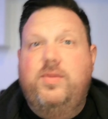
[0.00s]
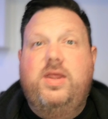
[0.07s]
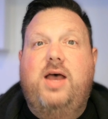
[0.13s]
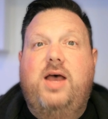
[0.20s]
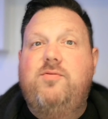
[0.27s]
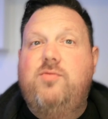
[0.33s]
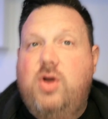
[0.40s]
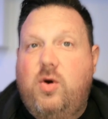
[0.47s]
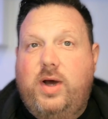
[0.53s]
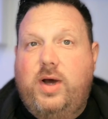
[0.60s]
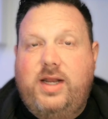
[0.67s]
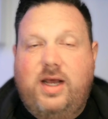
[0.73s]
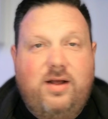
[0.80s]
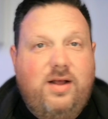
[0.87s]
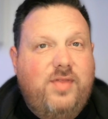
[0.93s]
I have no
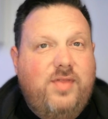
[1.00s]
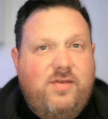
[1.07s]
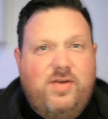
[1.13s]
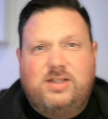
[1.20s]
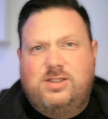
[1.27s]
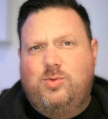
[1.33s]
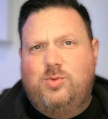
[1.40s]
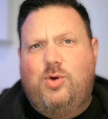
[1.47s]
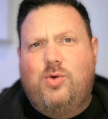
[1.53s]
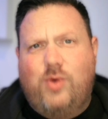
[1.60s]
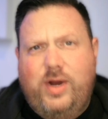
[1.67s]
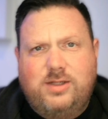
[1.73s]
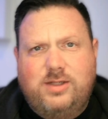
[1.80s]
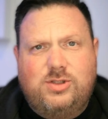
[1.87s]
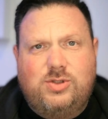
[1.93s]
idea. They've had some
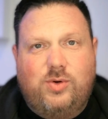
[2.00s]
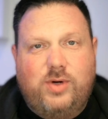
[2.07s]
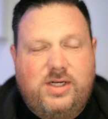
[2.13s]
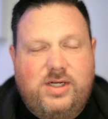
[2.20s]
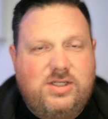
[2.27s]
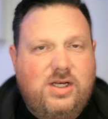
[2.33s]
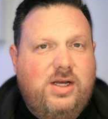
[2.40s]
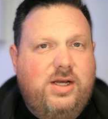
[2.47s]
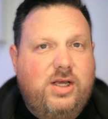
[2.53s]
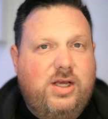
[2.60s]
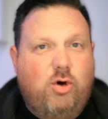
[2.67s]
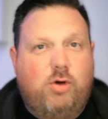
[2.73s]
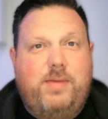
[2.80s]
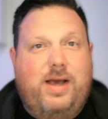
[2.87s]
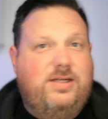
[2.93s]
great stories
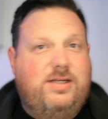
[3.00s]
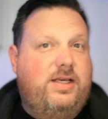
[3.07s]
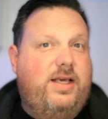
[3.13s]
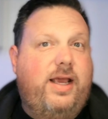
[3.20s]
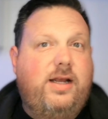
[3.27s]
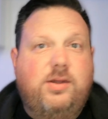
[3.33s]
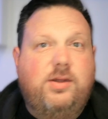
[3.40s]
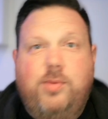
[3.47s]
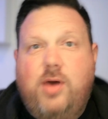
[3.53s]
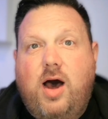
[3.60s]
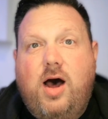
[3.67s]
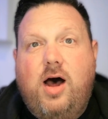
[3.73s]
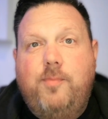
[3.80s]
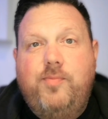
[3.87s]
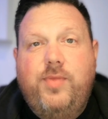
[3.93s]
going back to Kingdom
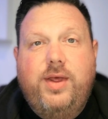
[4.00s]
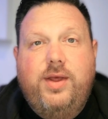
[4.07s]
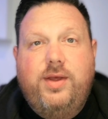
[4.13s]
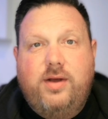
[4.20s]
Come,